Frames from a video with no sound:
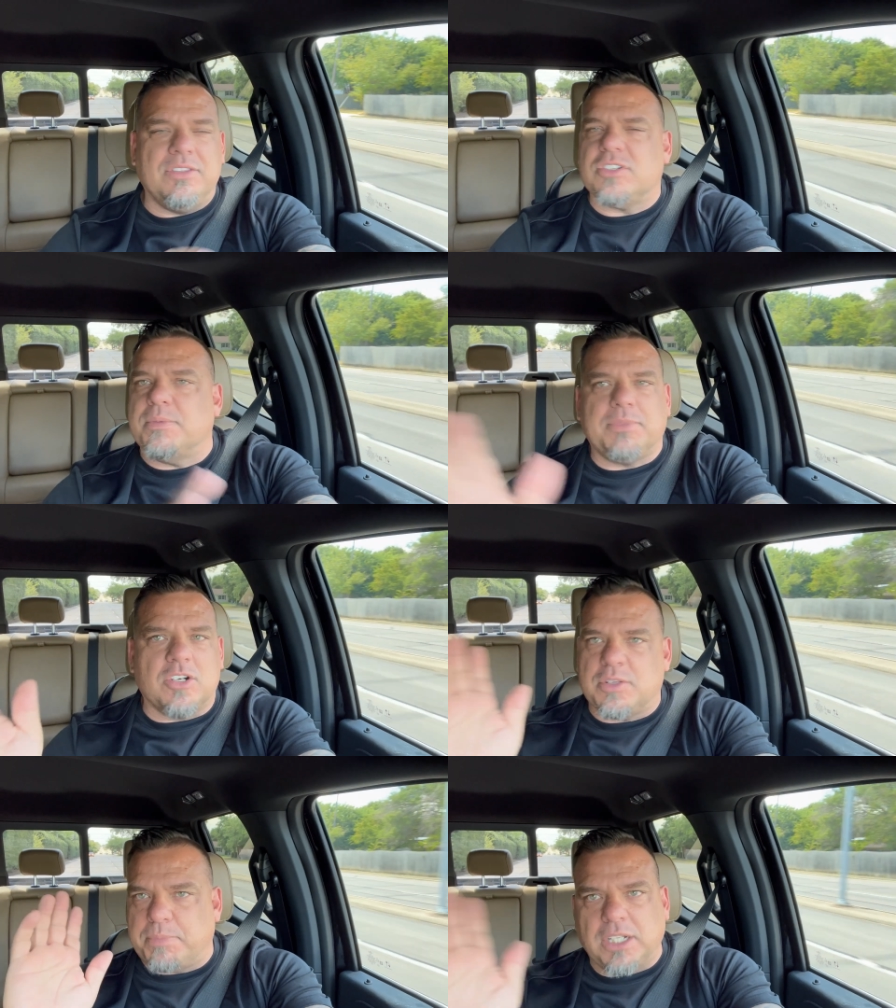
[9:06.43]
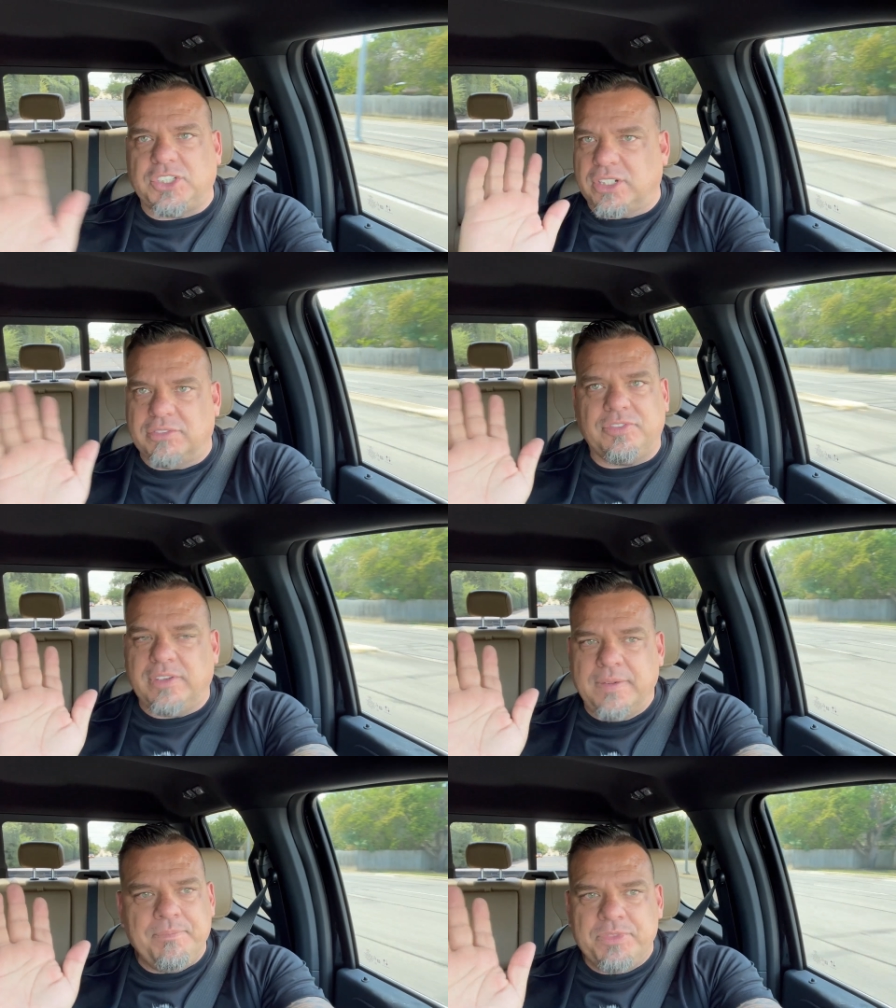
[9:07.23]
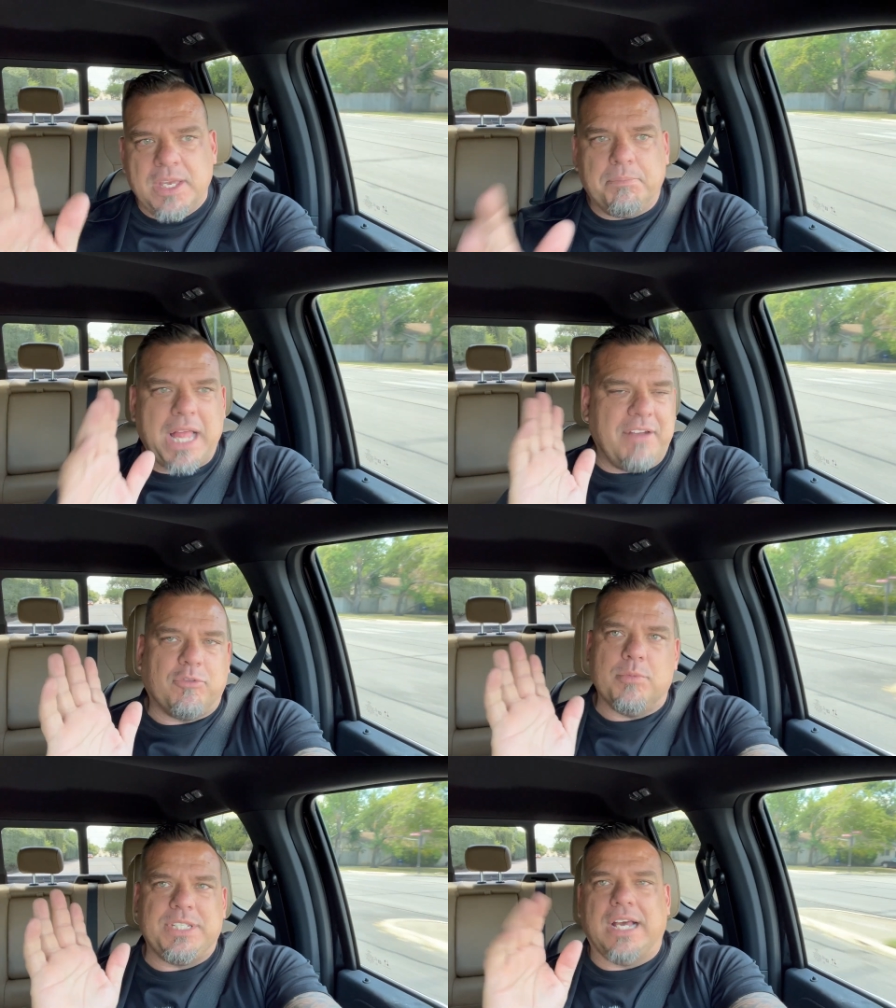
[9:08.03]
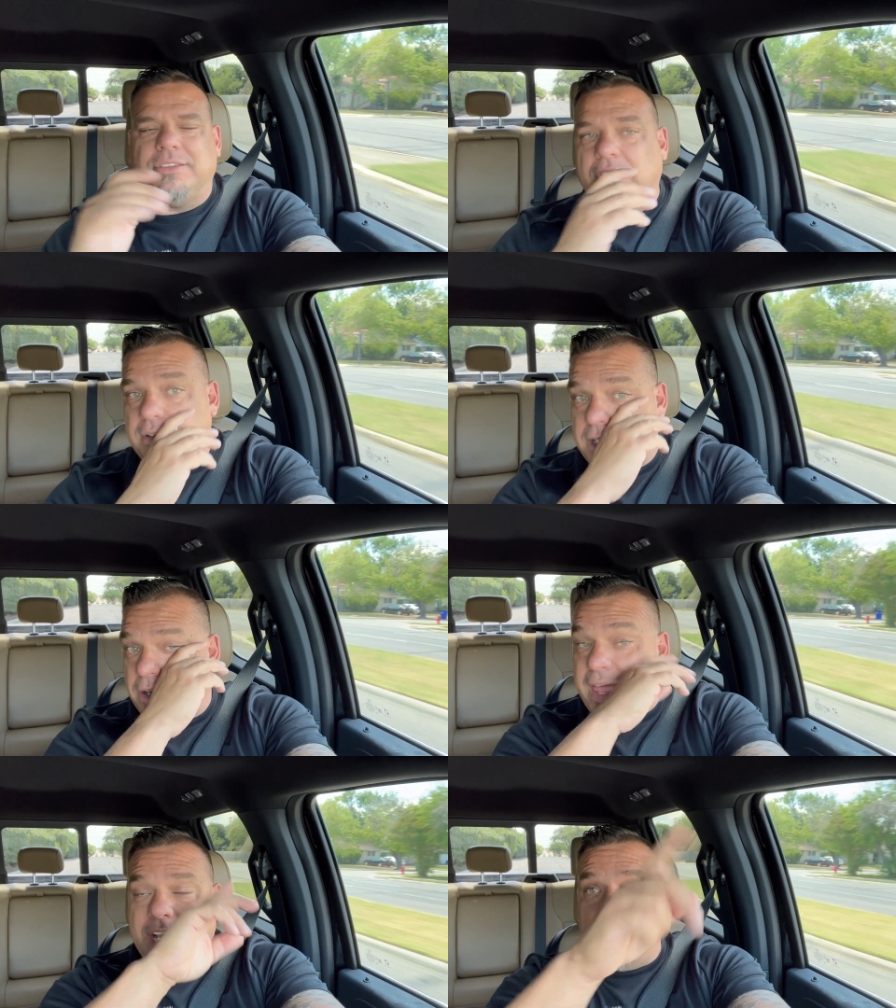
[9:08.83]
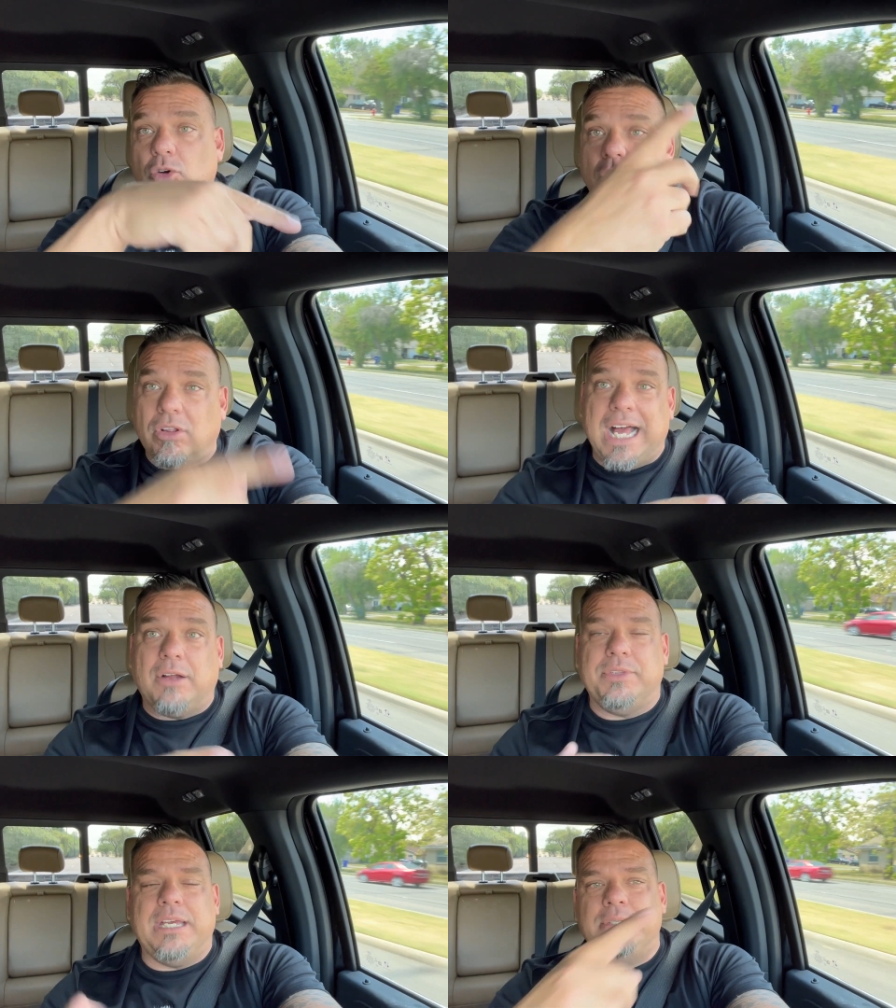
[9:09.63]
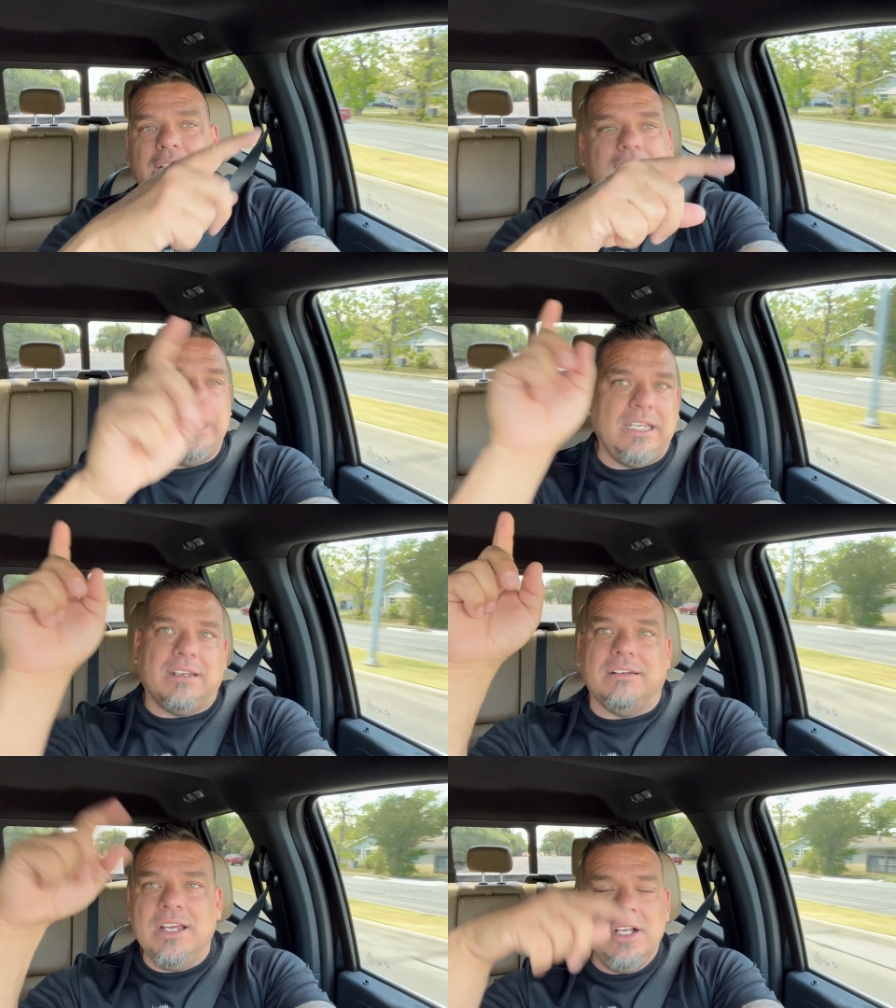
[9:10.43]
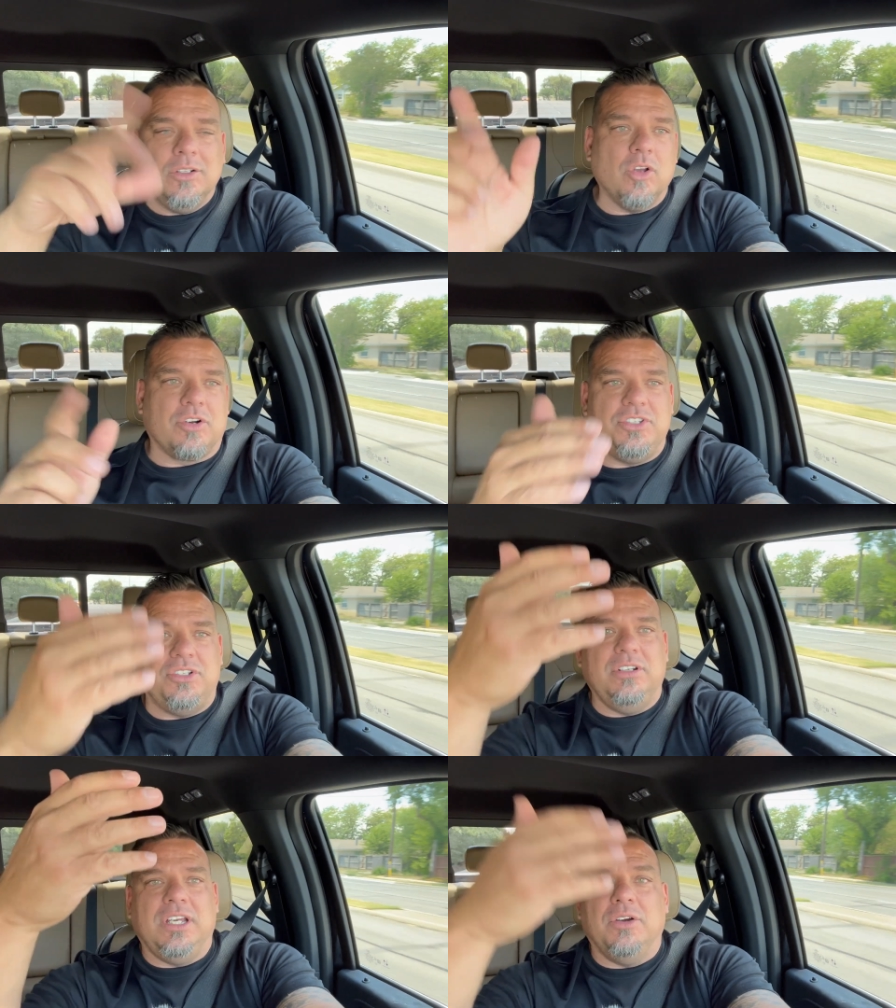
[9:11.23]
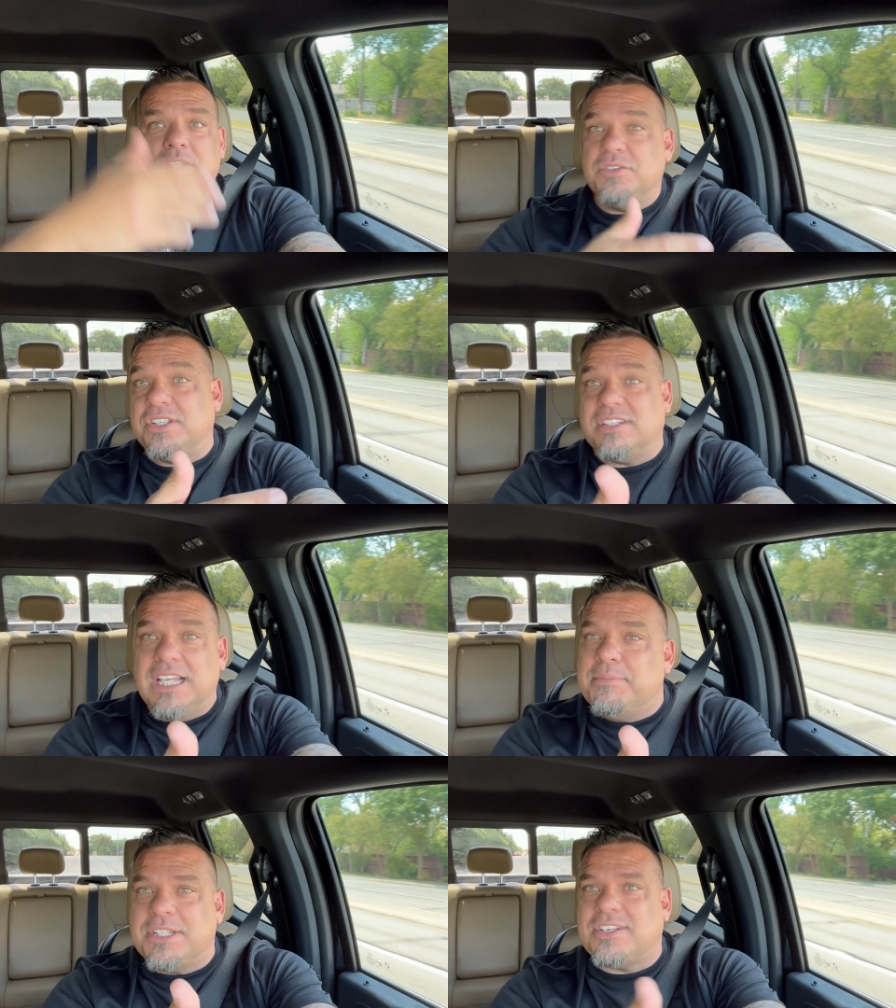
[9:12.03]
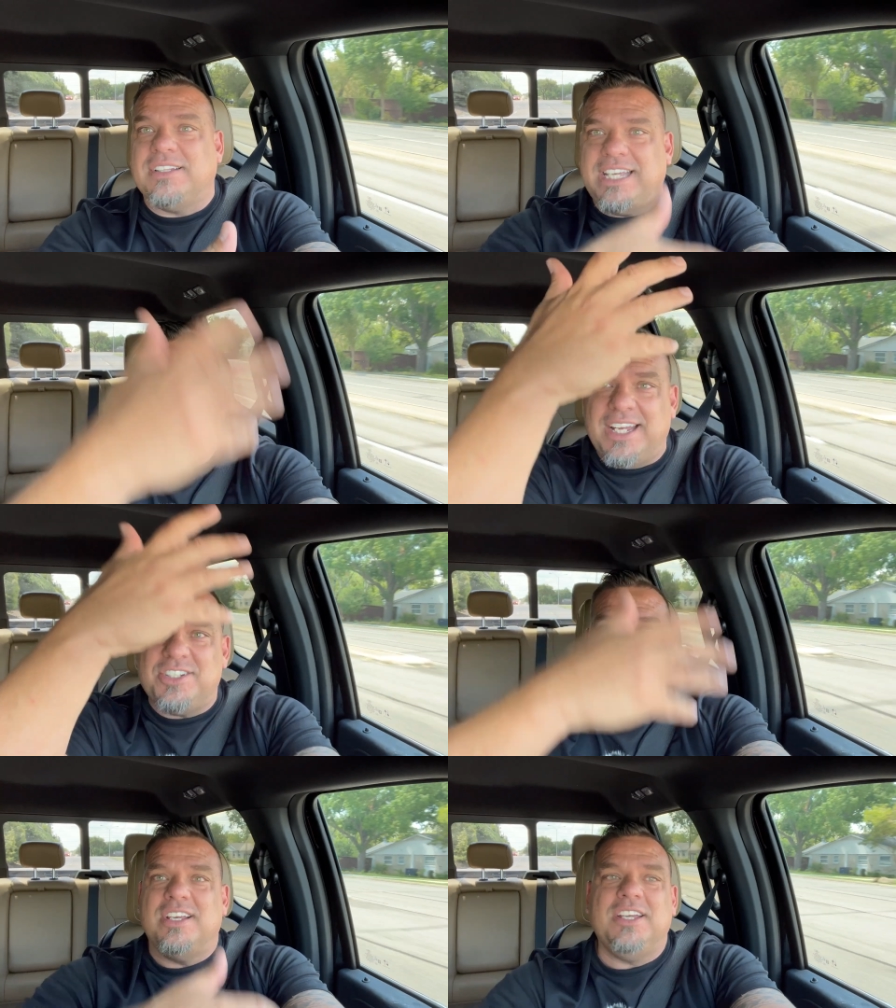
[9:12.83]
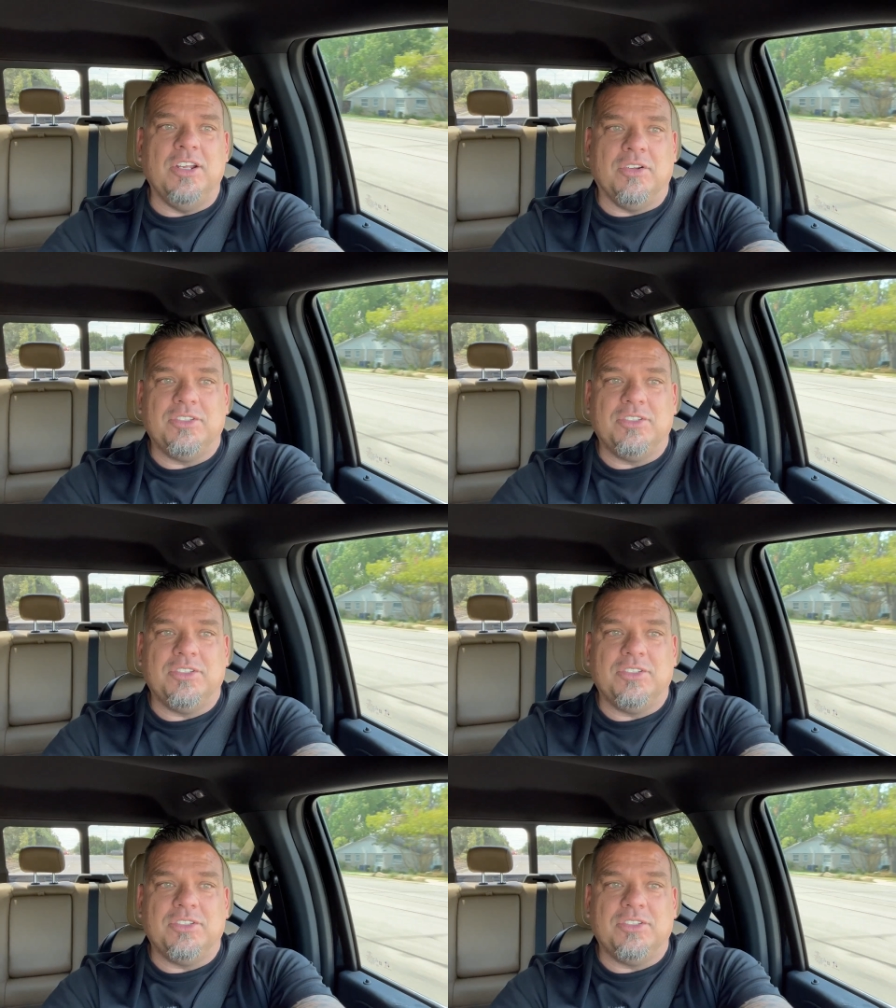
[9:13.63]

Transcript: There's a, there's a bunch of platforms out there. You know, that Google Cloud with MDE and Looker Studio uses Litmus on the edge, you know,